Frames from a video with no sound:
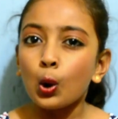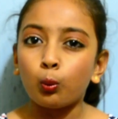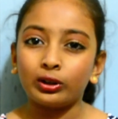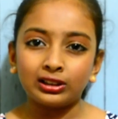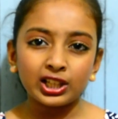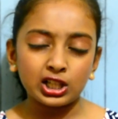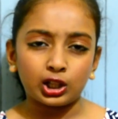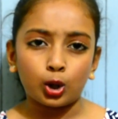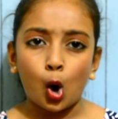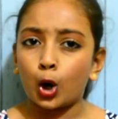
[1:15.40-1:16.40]
with
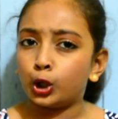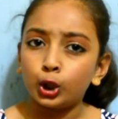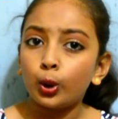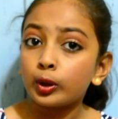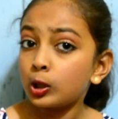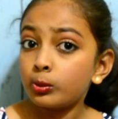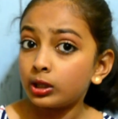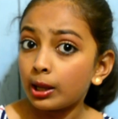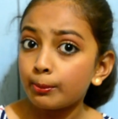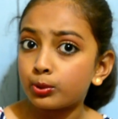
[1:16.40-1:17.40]
little or no human
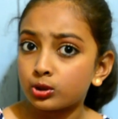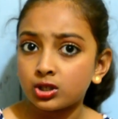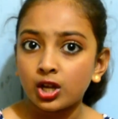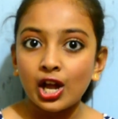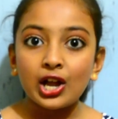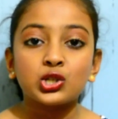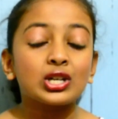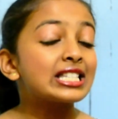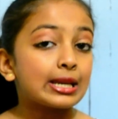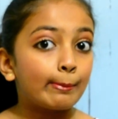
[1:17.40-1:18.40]
input.
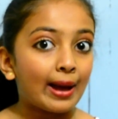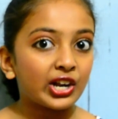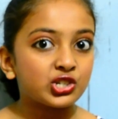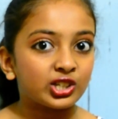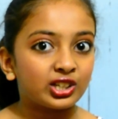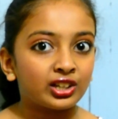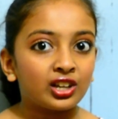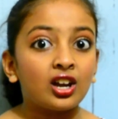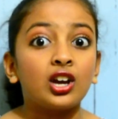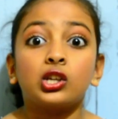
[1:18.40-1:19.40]
Just imagine
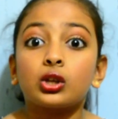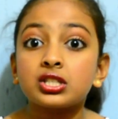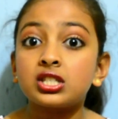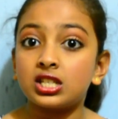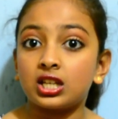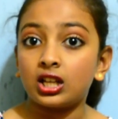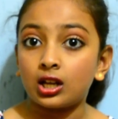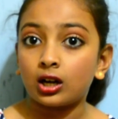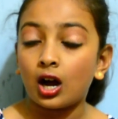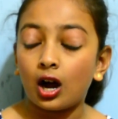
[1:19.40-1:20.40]
you're sitting in
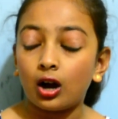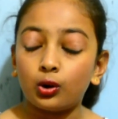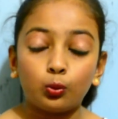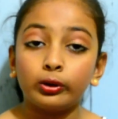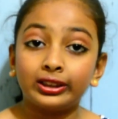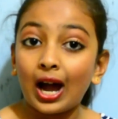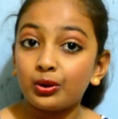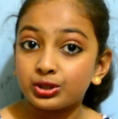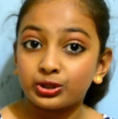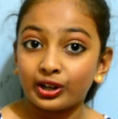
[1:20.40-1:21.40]
a car
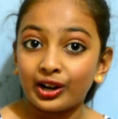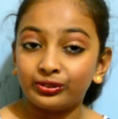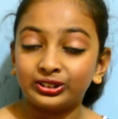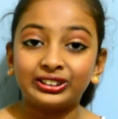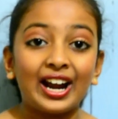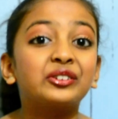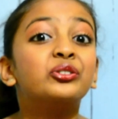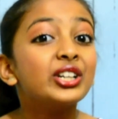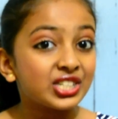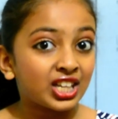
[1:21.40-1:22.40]
without a driver and
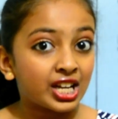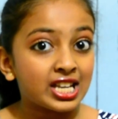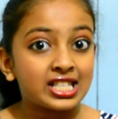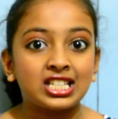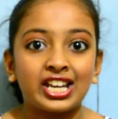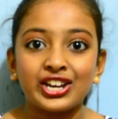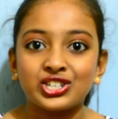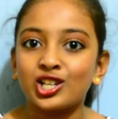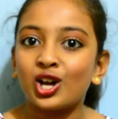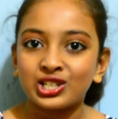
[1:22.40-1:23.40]
reaching your
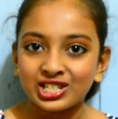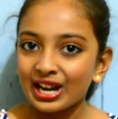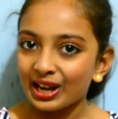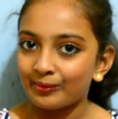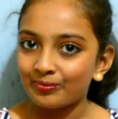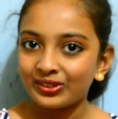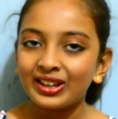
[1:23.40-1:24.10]
destination on time.